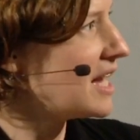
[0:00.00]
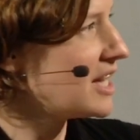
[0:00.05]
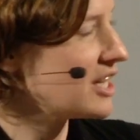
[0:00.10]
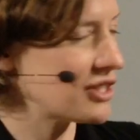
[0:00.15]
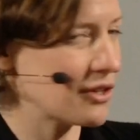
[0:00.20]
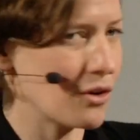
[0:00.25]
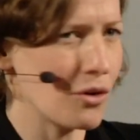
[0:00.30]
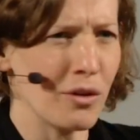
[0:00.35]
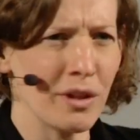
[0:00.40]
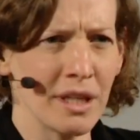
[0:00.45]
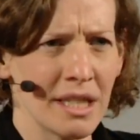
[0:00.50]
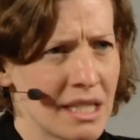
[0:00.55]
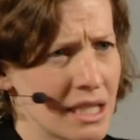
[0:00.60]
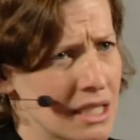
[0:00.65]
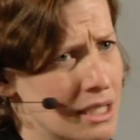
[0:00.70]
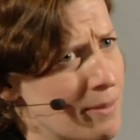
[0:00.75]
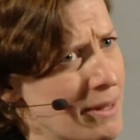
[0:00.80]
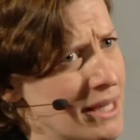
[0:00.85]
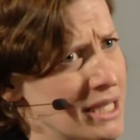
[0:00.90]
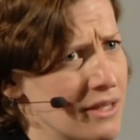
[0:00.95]
So all these
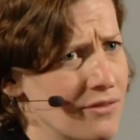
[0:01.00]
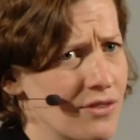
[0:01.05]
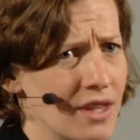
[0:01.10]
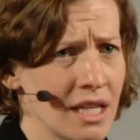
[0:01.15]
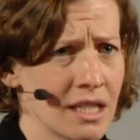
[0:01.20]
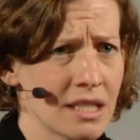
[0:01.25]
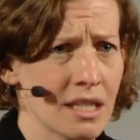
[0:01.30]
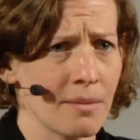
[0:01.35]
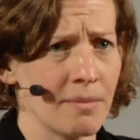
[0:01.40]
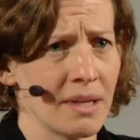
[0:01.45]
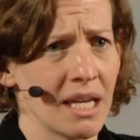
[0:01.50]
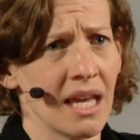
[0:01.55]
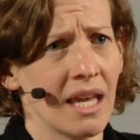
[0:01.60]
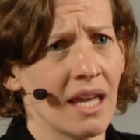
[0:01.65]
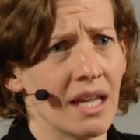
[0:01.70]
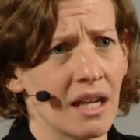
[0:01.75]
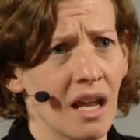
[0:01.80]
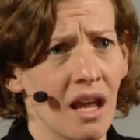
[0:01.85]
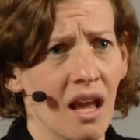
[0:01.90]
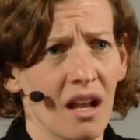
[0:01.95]
expensive things coming
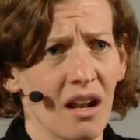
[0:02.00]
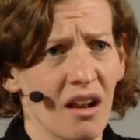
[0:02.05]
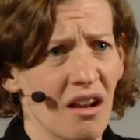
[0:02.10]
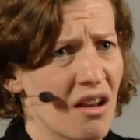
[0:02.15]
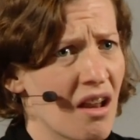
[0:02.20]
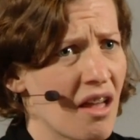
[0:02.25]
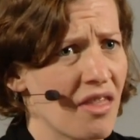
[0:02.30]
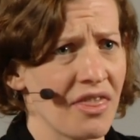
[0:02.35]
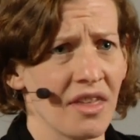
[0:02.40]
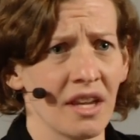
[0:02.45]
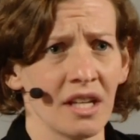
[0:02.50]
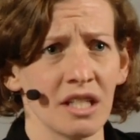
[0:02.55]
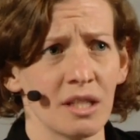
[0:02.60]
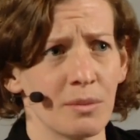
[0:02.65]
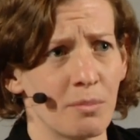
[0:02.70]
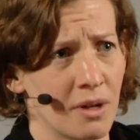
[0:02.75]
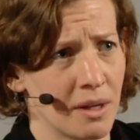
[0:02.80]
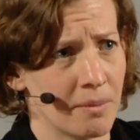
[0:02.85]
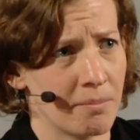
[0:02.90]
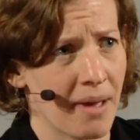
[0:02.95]
in, nothing
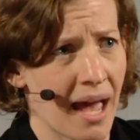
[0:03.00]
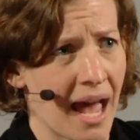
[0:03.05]
to bring